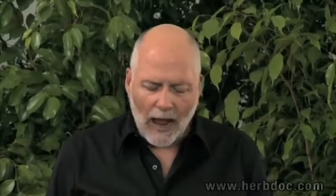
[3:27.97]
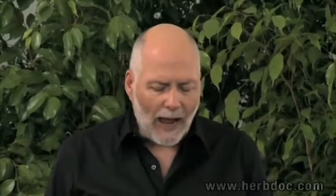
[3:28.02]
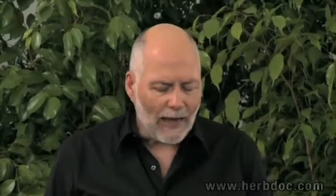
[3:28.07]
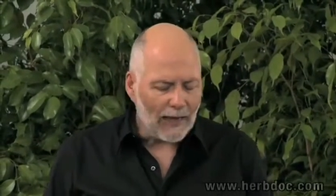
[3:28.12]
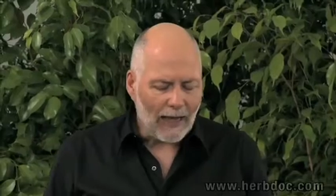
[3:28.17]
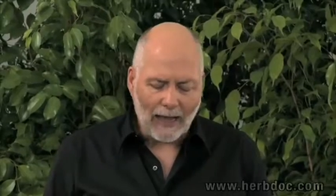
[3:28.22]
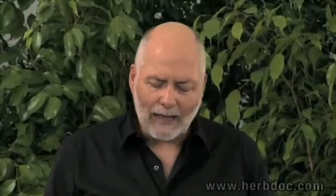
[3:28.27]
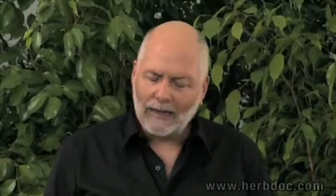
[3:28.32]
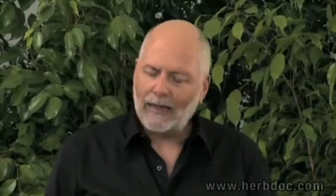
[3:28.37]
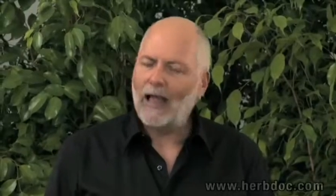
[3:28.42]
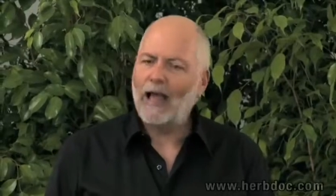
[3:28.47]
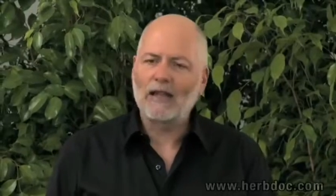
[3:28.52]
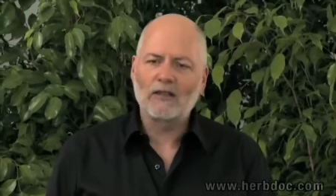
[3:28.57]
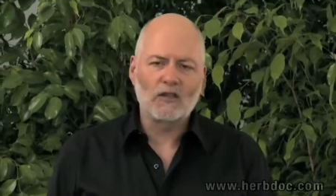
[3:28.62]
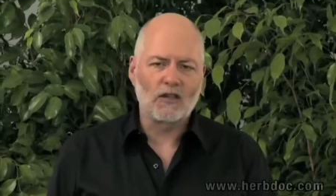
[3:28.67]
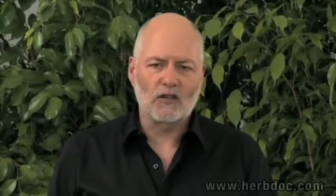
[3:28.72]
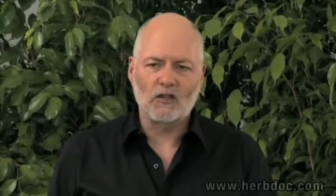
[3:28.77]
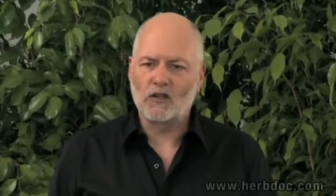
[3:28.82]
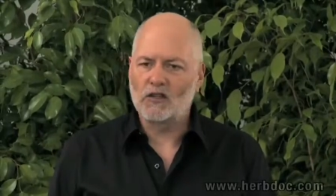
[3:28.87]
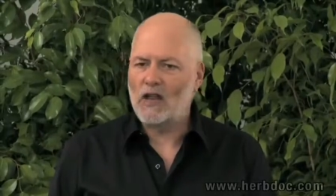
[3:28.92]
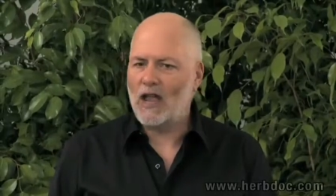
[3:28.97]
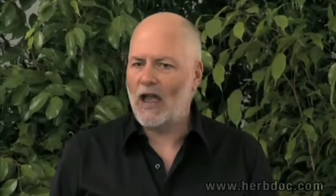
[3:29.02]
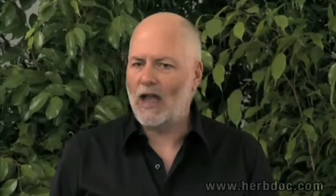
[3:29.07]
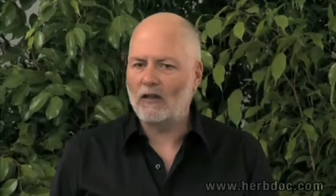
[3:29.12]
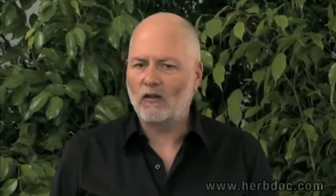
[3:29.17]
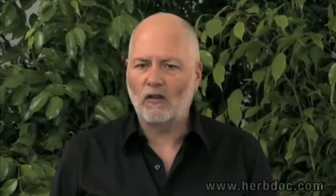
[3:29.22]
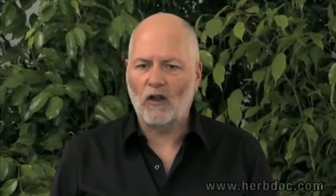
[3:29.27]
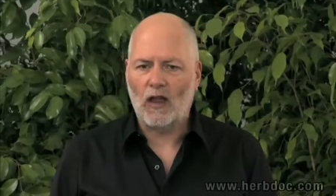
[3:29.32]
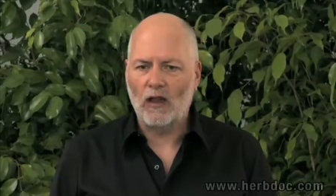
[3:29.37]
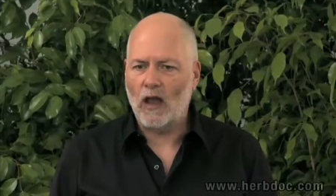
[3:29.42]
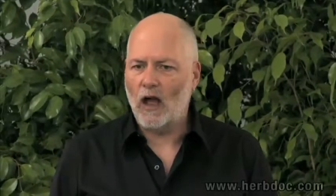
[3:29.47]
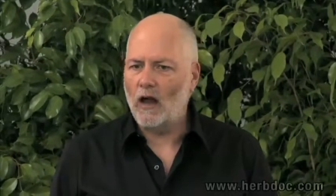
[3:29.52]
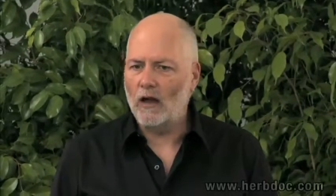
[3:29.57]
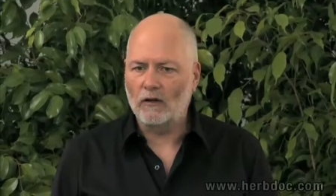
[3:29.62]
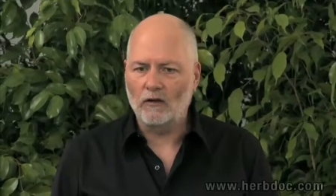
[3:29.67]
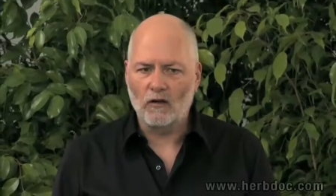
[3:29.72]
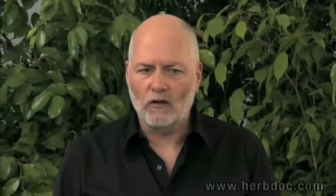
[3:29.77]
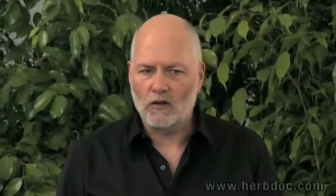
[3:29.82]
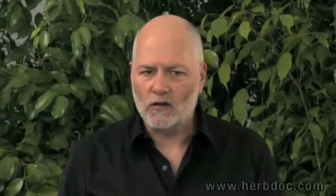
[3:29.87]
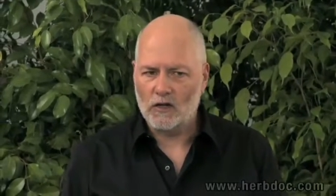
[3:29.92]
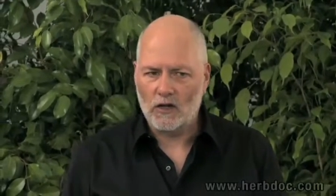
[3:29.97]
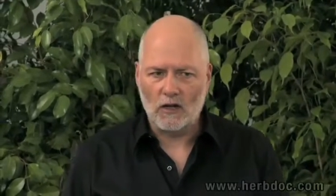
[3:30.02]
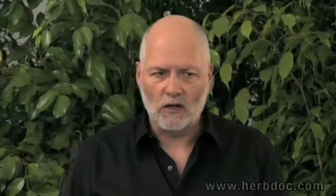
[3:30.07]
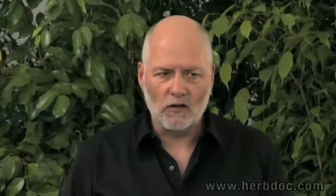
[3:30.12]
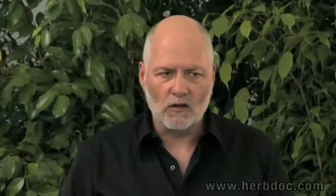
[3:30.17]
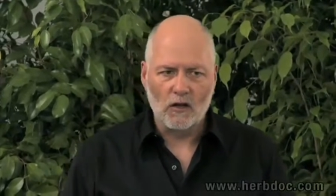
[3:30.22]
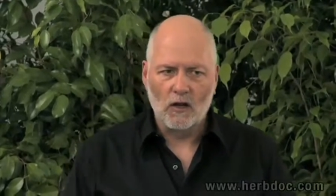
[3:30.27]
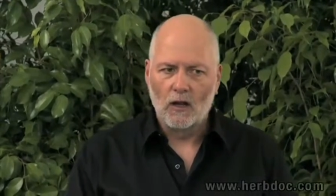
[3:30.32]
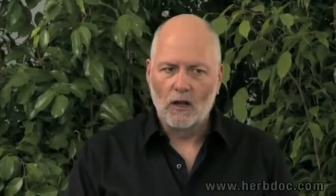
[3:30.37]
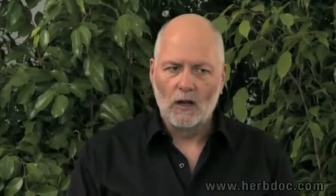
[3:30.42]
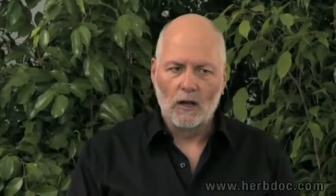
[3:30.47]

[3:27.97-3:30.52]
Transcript: I got lots of stats on heart disease.